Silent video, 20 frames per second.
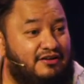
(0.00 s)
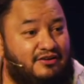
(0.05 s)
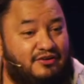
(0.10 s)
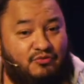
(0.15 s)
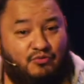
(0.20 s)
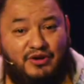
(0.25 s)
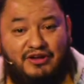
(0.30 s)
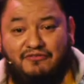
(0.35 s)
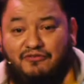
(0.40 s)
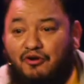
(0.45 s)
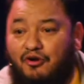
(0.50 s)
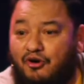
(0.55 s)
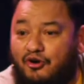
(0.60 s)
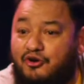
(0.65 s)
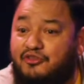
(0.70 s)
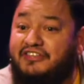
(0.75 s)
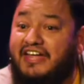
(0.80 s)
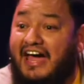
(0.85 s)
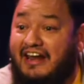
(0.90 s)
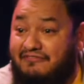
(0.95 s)
We've
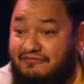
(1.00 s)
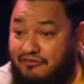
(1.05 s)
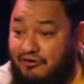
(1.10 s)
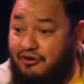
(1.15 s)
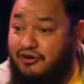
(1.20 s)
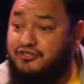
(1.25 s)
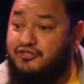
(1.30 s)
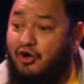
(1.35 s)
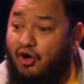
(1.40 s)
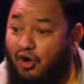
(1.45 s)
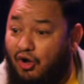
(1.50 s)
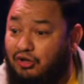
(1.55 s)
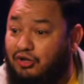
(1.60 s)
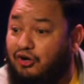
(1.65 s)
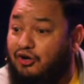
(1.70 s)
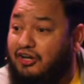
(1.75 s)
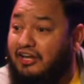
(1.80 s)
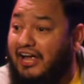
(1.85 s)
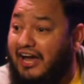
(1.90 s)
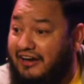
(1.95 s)
heard that verse all
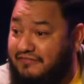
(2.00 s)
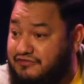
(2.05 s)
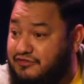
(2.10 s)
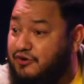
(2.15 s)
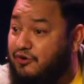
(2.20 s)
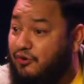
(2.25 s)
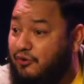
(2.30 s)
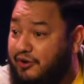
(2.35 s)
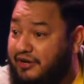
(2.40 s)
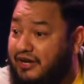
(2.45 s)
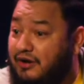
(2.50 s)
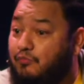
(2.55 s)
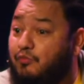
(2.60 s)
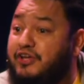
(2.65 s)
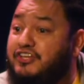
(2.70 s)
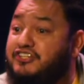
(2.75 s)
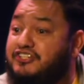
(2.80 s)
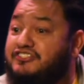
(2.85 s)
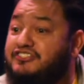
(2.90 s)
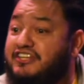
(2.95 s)
our lives growing up. We
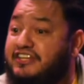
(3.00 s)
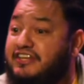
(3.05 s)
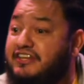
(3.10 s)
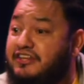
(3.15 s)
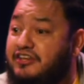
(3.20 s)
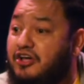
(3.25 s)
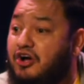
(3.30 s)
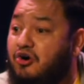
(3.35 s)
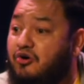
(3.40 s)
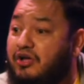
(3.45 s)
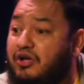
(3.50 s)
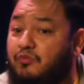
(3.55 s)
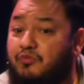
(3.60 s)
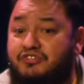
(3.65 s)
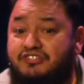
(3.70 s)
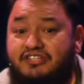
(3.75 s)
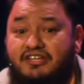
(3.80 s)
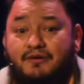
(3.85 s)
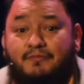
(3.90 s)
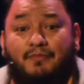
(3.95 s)
just didn't know it was
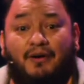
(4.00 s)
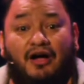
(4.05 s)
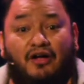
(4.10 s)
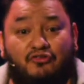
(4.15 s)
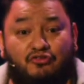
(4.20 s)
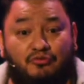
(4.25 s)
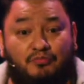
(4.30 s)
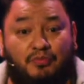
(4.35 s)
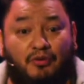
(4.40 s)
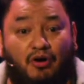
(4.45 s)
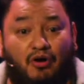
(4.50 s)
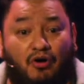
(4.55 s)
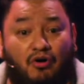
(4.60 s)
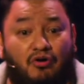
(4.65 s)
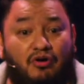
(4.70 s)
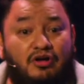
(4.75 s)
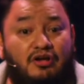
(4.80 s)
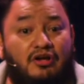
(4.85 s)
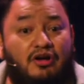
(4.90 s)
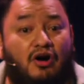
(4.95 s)
the Apostle Paul.